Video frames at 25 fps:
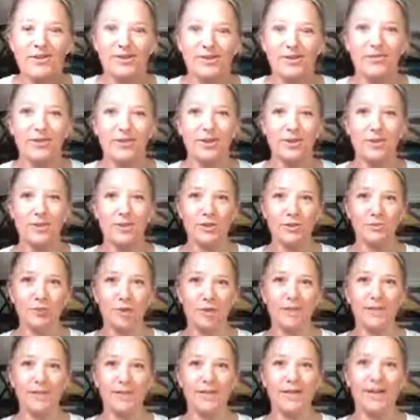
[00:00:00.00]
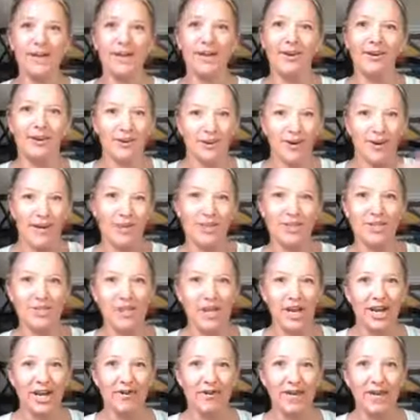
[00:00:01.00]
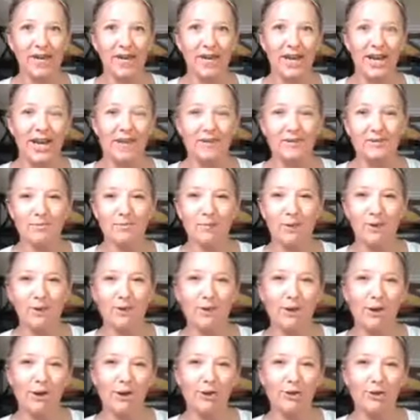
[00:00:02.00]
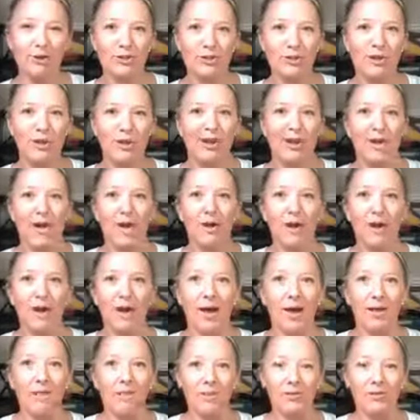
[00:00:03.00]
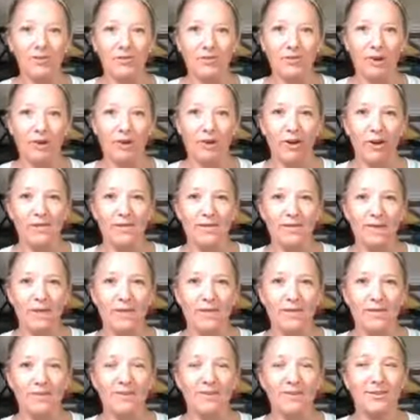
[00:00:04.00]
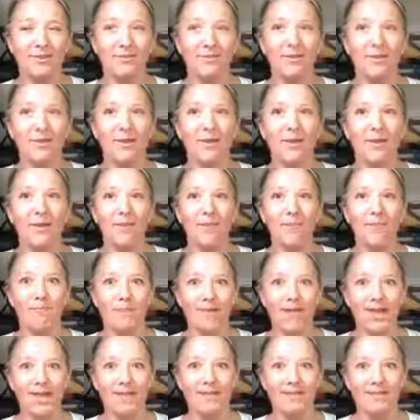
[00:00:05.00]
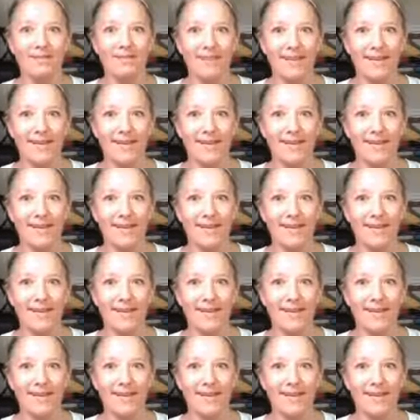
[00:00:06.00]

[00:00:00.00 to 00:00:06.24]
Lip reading: So for those of you popping on, Erin Kreitz Shirey, Inspirator coach, personal trainer and mama to 3 amazing